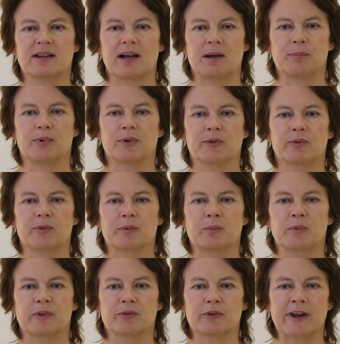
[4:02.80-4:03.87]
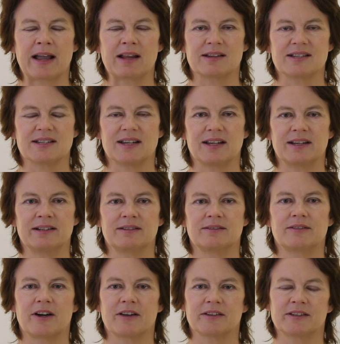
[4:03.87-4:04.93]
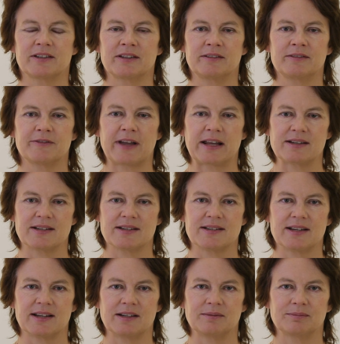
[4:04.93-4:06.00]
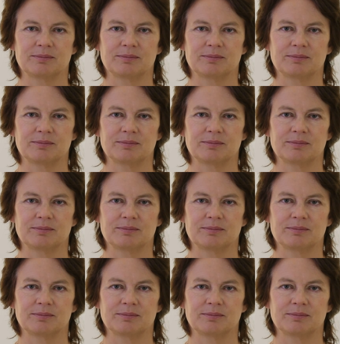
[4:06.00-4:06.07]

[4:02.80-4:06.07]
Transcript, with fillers: couples with reality rather than fantasy.